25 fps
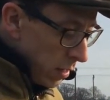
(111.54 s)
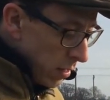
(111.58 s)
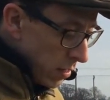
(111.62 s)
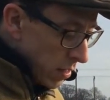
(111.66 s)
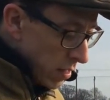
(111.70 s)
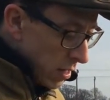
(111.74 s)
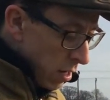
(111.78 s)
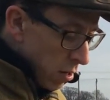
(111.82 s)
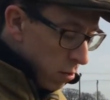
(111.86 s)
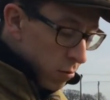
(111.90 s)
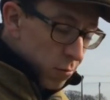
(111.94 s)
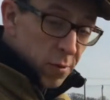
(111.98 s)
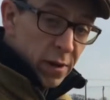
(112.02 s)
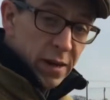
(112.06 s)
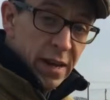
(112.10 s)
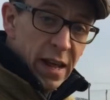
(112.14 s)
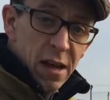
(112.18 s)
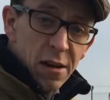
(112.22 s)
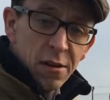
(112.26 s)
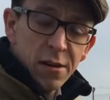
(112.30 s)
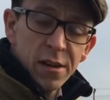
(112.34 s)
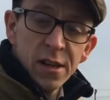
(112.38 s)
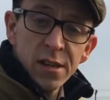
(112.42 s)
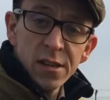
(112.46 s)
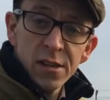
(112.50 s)
so we're
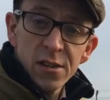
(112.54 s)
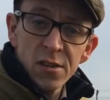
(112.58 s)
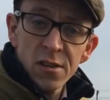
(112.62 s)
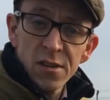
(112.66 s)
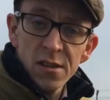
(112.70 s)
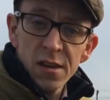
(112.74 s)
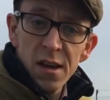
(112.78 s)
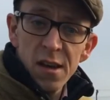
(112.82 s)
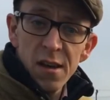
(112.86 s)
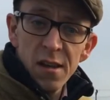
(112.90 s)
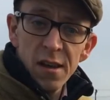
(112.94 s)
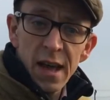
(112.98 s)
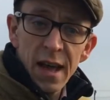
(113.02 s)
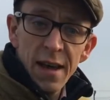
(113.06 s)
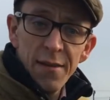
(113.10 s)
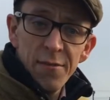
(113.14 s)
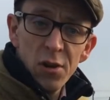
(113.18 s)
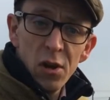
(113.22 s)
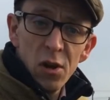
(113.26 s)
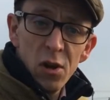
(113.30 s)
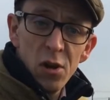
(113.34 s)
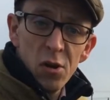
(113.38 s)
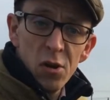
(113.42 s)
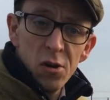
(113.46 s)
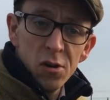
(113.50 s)
now going to just go and have
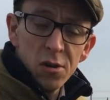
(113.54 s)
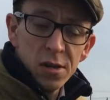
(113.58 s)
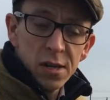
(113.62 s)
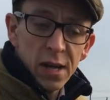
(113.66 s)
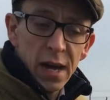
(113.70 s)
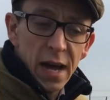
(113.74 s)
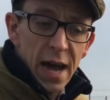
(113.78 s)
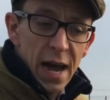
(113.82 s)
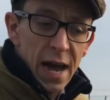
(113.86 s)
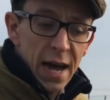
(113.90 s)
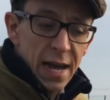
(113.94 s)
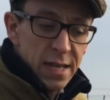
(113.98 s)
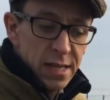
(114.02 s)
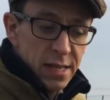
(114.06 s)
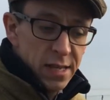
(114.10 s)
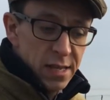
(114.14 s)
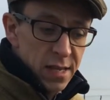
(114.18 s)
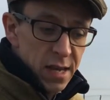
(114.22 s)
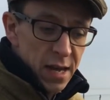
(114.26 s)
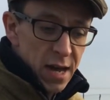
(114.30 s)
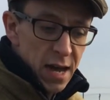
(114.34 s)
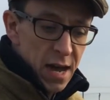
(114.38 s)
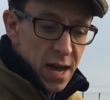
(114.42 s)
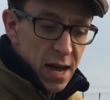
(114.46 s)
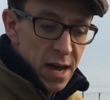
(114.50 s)
a look at
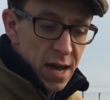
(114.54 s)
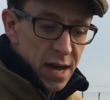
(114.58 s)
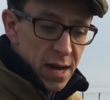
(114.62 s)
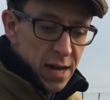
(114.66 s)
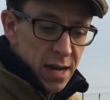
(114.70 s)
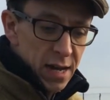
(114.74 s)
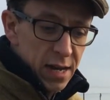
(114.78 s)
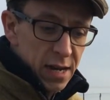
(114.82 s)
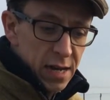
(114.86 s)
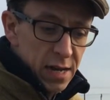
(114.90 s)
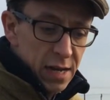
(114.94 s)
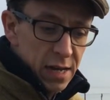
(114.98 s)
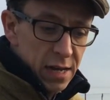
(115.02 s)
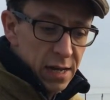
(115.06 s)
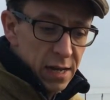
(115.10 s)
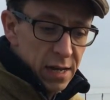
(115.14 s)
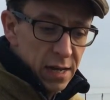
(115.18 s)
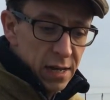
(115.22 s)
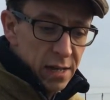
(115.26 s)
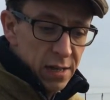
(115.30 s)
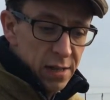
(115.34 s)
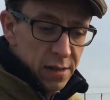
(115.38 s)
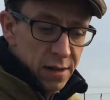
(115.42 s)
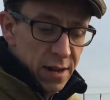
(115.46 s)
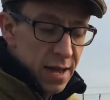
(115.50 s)
uh,
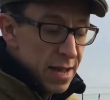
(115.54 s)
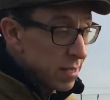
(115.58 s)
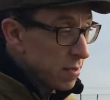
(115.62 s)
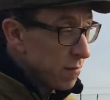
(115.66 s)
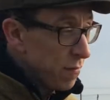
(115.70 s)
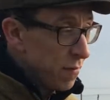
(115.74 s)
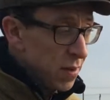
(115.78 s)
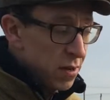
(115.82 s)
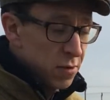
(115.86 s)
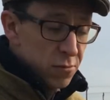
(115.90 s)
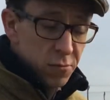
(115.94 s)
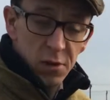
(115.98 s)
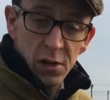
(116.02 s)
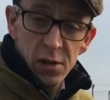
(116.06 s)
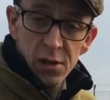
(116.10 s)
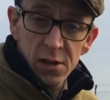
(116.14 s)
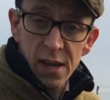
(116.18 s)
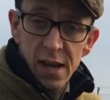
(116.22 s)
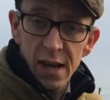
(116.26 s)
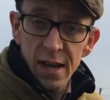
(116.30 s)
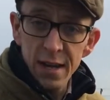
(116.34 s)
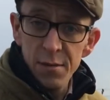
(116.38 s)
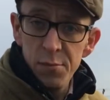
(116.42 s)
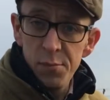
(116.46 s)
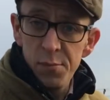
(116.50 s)
the next field we'll
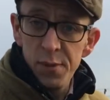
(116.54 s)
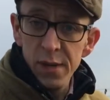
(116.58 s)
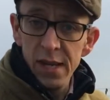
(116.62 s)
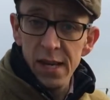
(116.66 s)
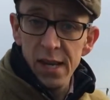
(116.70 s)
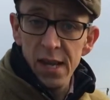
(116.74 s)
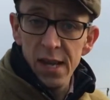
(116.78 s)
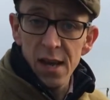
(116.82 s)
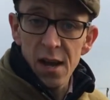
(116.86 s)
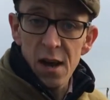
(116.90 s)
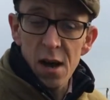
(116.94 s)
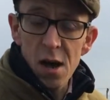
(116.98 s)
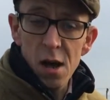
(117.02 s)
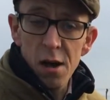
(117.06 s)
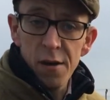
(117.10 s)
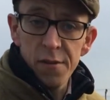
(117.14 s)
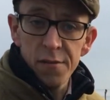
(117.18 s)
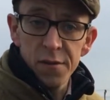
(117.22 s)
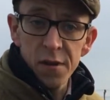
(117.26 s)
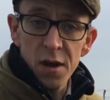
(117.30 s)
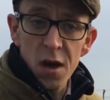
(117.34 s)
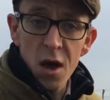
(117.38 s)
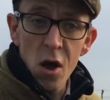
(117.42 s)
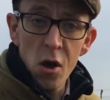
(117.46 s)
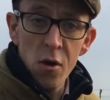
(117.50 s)
look at. It'll be
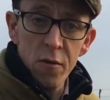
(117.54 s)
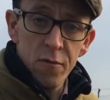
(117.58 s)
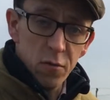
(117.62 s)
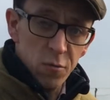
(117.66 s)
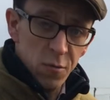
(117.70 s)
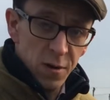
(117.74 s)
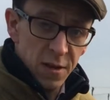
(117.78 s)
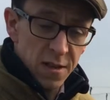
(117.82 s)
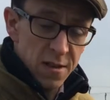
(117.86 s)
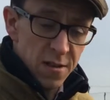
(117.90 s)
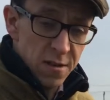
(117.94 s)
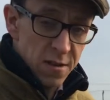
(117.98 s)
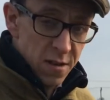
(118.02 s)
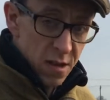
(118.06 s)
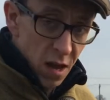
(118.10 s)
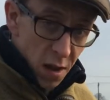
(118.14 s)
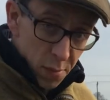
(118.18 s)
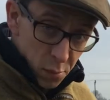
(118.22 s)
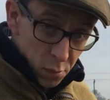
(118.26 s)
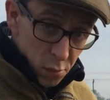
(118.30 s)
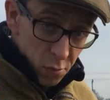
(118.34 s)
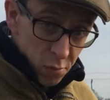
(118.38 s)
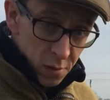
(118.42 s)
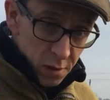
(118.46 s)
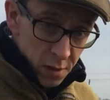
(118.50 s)
after overwinter
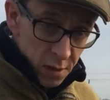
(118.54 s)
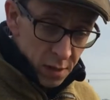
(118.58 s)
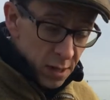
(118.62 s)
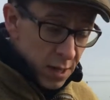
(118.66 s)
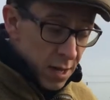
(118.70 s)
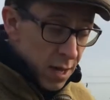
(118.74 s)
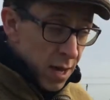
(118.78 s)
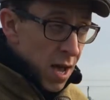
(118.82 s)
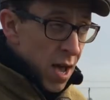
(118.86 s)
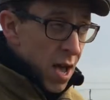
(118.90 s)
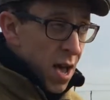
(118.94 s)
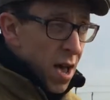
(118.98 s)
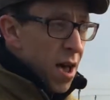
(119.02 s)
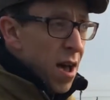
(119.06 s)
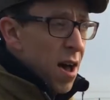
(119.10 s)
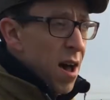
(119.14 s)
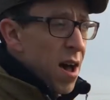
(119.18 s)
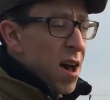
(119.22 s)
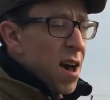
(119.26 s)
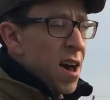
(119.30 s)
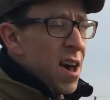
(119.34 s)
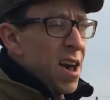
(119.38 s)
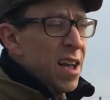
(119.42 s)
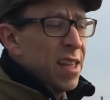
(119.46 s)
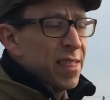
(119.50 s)
stubble.
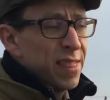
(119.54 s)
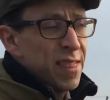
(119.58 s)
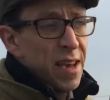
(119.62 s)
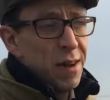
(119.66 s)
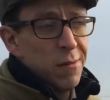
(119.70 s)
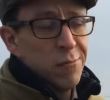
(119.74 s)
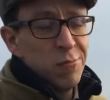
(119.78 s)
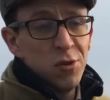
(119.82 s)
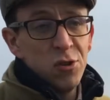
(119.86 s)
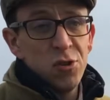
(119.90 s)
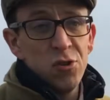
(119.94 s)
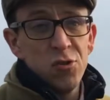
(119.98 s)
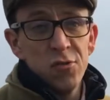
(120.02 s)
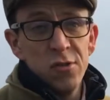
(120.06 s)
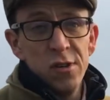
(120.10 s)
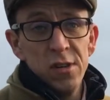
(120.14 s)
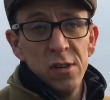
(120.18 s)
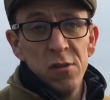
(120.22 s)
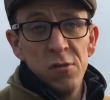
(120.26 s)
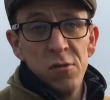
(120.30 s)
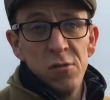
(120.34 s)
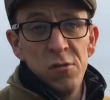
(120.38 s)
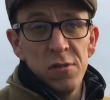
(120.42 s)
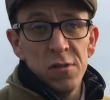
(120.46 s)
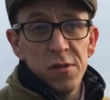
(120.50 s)
And that was
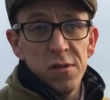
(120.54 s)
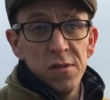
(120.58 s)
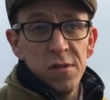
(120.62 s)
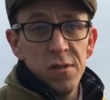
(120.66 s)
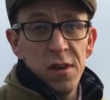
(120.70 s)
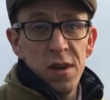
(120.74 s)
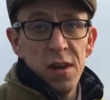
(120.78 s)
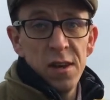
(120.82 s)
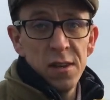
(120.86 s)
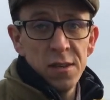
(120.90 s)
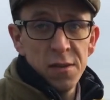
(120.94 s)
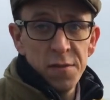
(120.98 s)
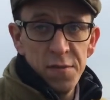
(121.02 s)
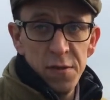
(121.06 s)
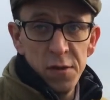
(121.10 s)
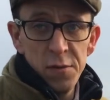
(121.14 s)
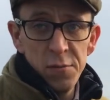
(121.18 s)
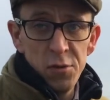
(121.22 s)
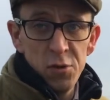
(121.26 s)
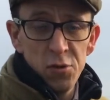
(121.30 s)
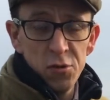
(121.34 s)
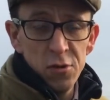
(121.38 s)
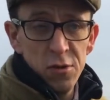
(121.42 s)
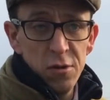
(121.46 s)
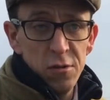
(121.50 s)
drilled, the last field
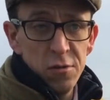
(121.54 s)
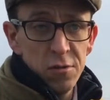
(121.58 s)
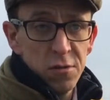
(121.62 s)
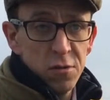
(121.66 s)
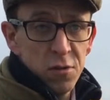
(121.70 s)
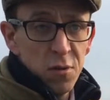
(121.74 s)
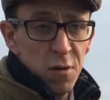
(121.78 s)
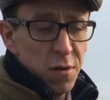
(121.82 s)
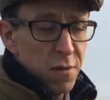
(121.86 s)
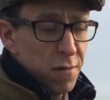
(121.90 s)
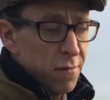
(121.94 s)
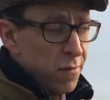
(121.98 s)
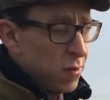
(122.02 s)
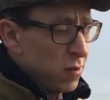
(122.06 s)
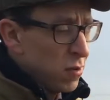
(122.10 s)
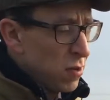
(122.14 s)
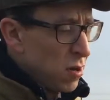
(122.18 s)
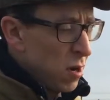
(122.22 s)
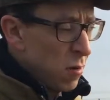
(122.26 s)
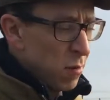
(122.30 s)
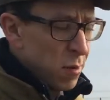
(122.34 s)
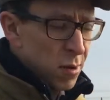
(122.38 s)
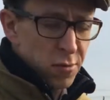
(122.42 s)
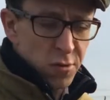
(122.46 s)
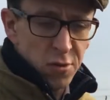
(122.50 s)
we drilled, 12th of
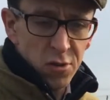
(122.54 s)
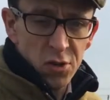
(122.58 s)
October. I'll